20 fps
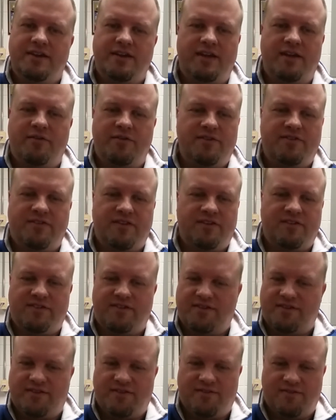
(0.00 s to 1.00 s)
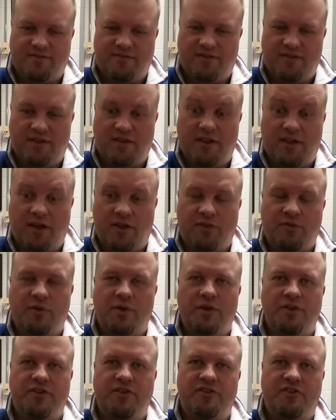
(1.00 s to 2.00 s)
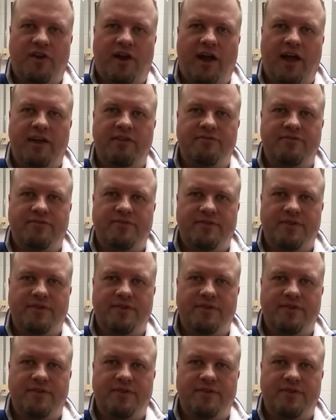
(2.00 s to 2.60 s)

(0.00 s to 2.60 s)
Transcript: it was just a thrill to drive.